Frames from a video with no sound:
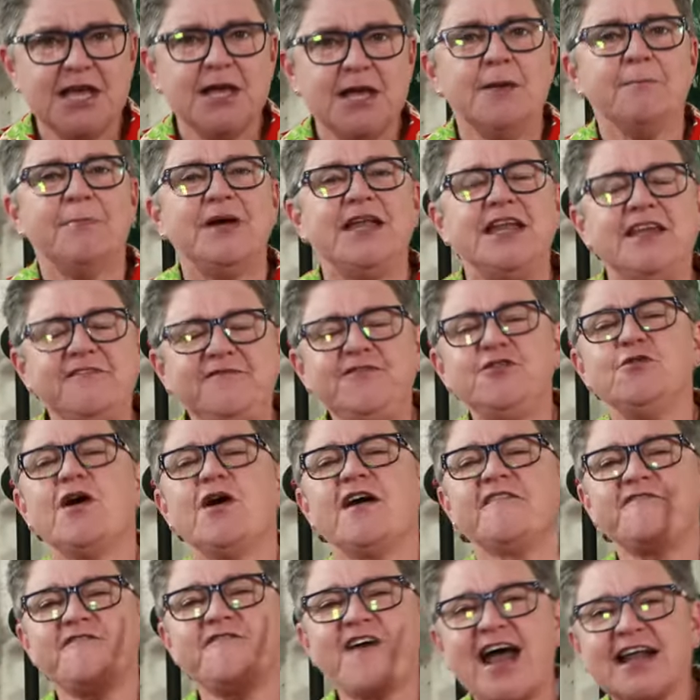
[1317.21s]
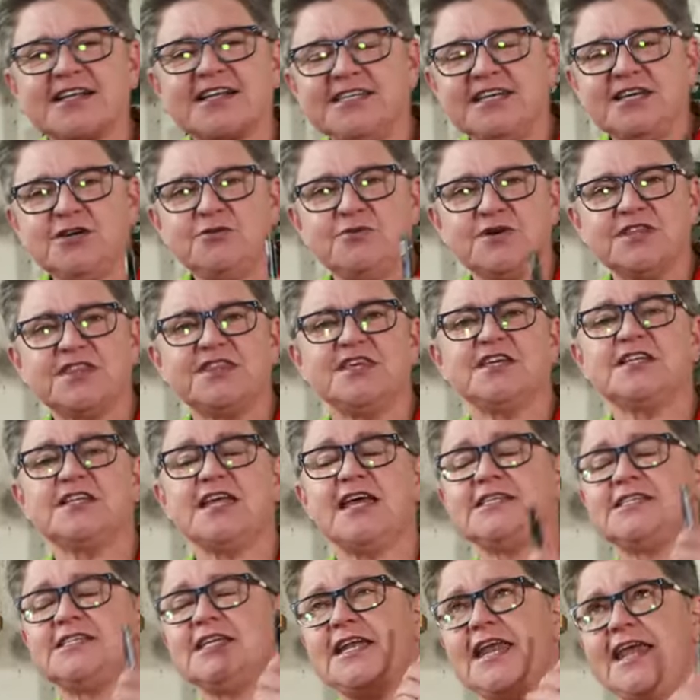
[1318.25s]
But if you are fighting with it
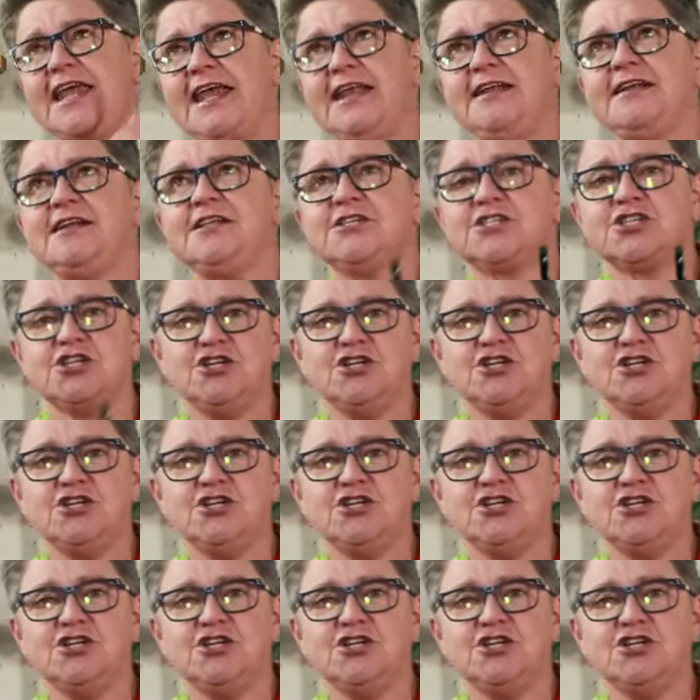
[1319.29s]
as an endless